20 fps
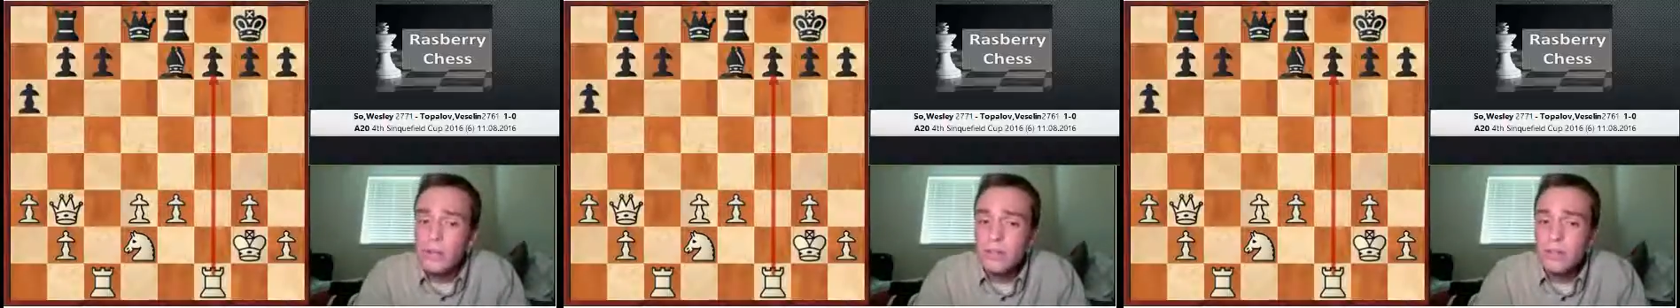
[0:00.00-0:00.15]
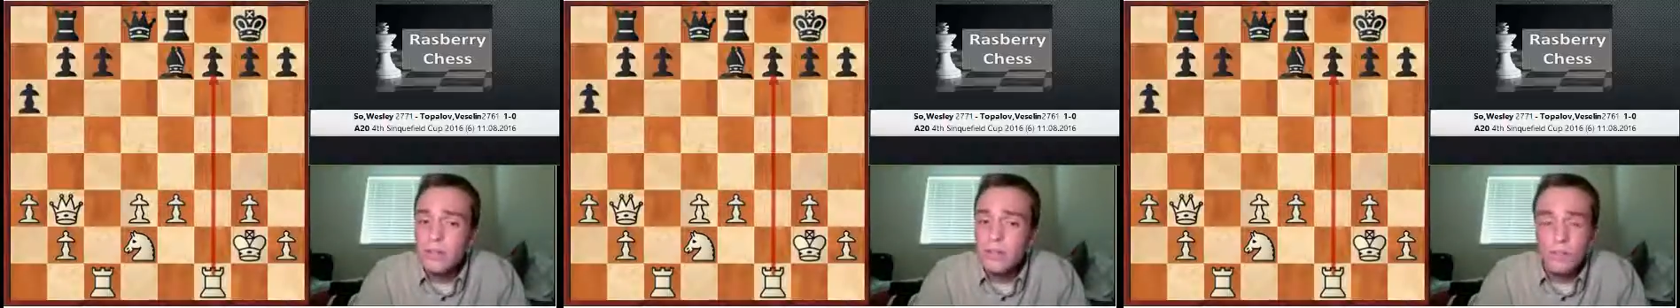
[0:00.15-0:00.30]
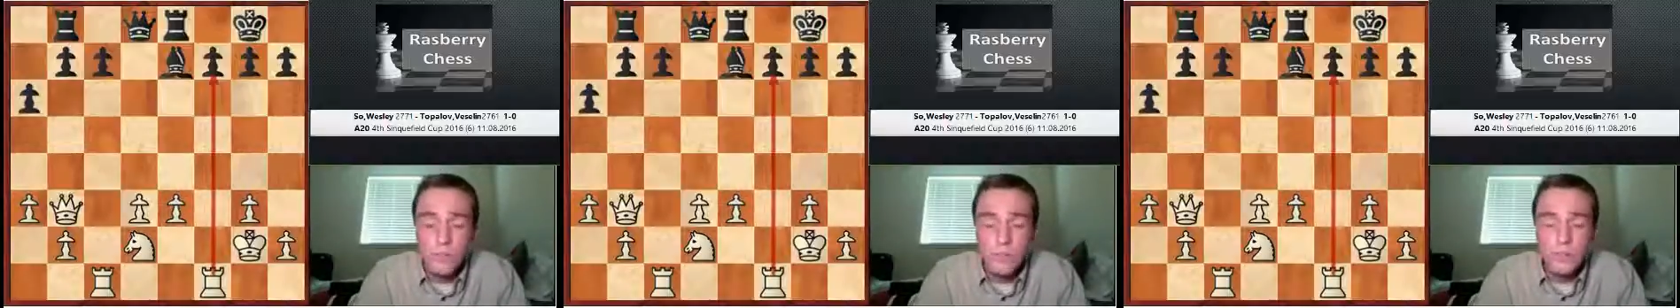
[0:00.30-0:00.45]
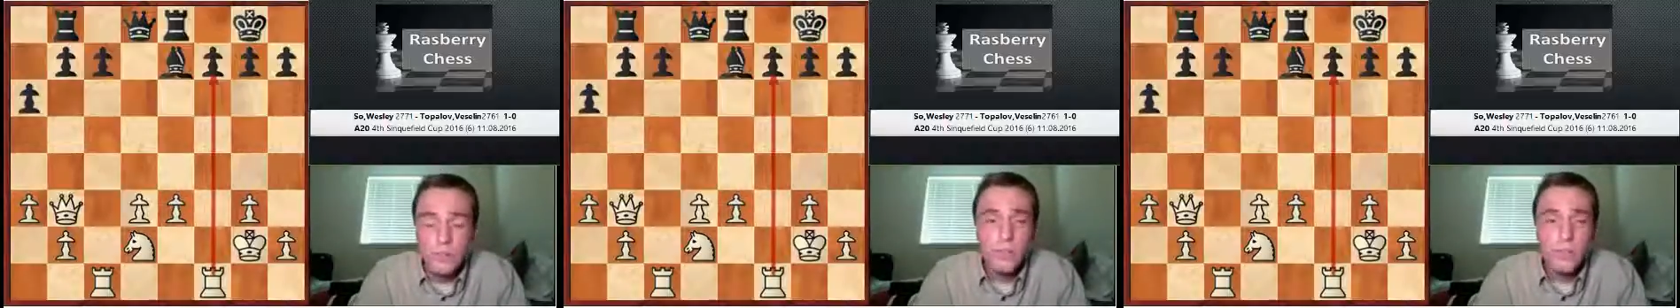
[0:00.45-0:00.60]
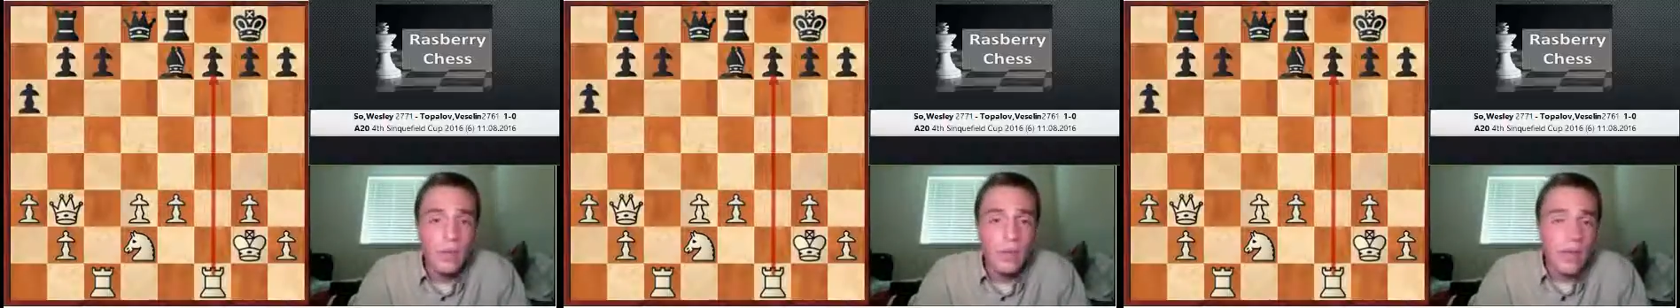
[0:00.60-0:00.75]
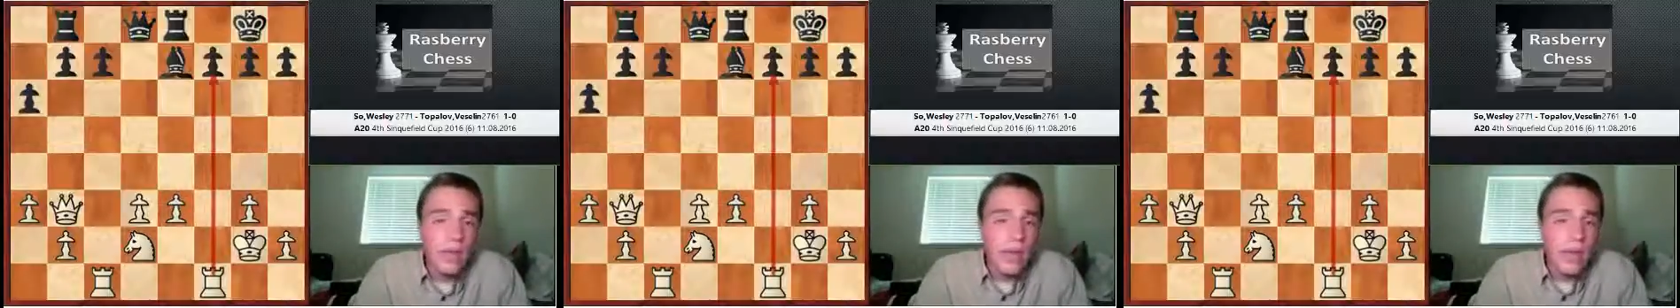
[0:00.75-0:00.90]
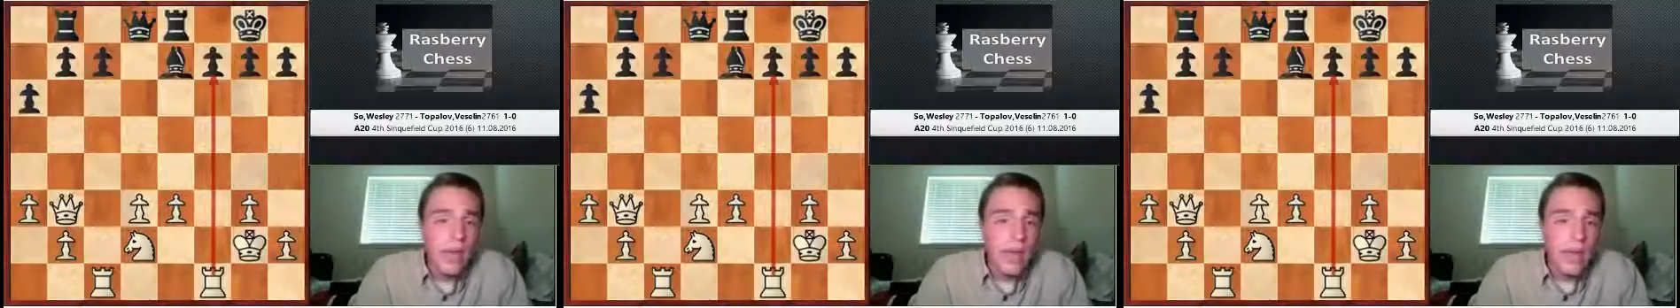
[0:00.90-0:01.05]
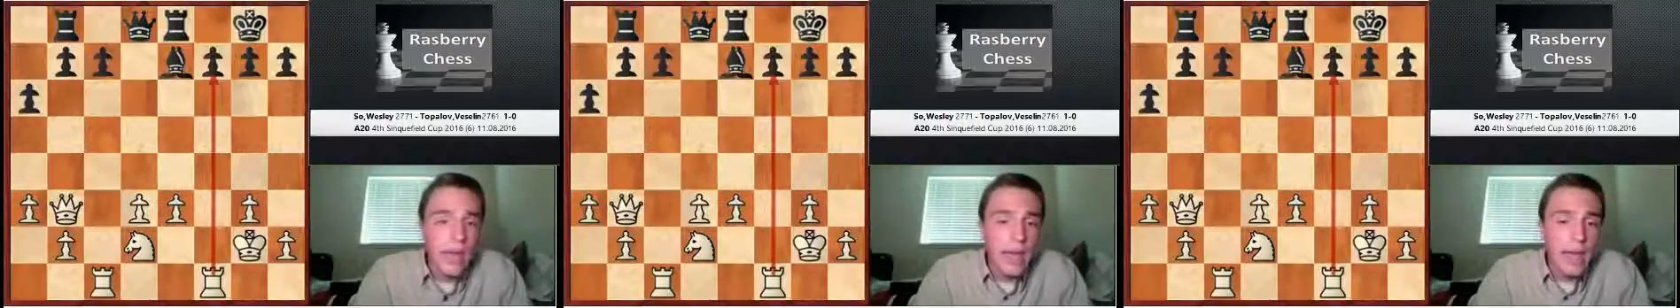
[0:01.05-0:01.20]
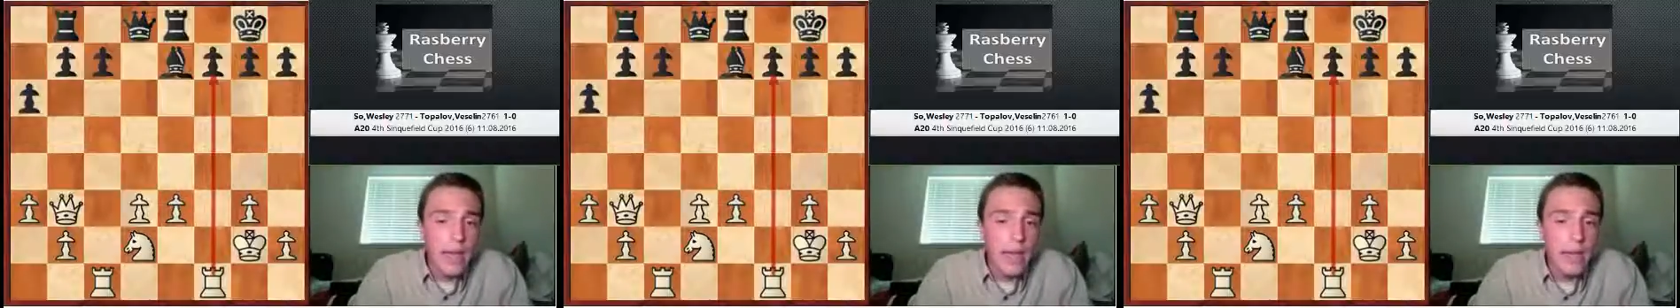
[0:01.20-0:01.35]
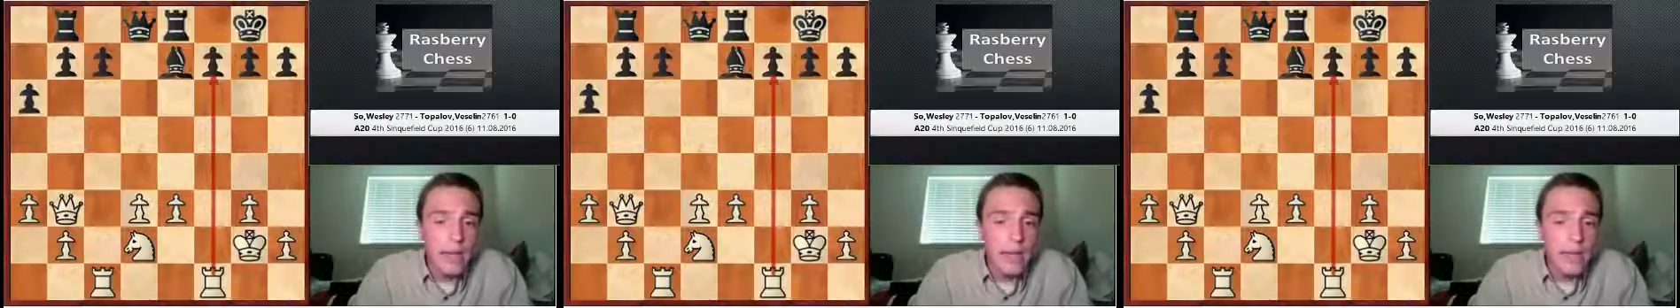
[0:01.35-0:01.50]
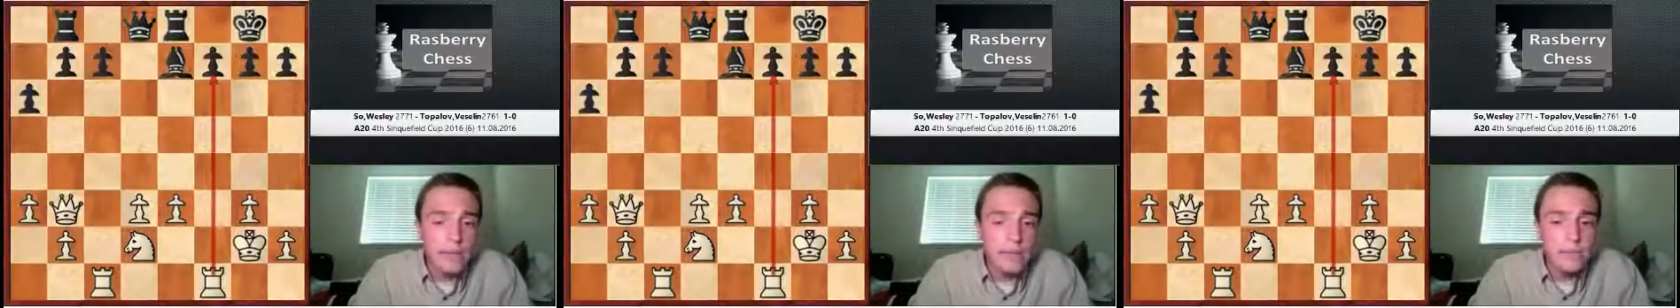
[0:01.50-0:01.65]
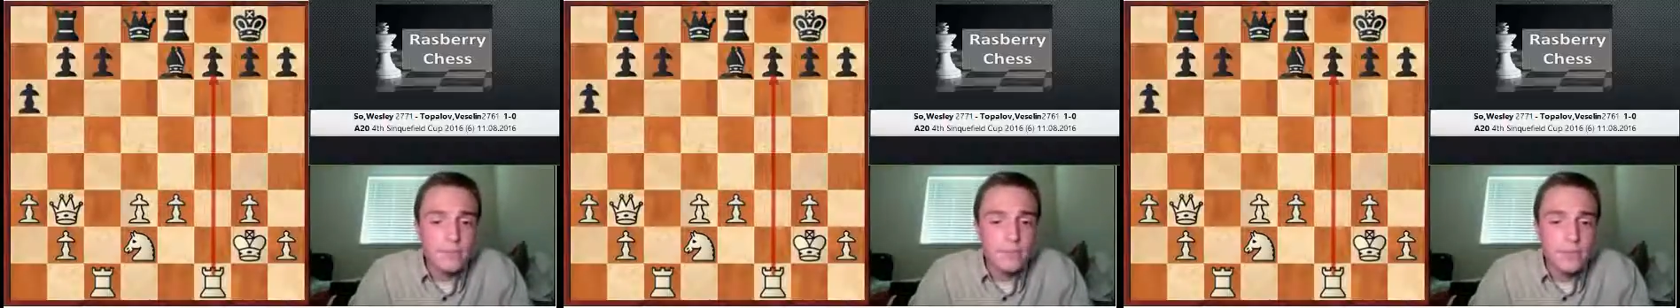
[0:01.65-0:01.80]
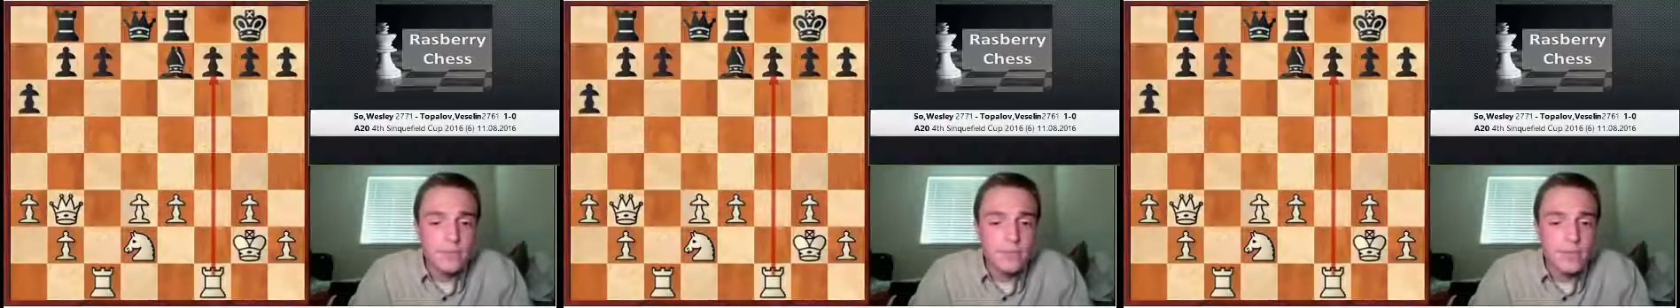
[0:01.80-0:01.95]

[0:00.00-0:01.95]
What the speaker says: the center, and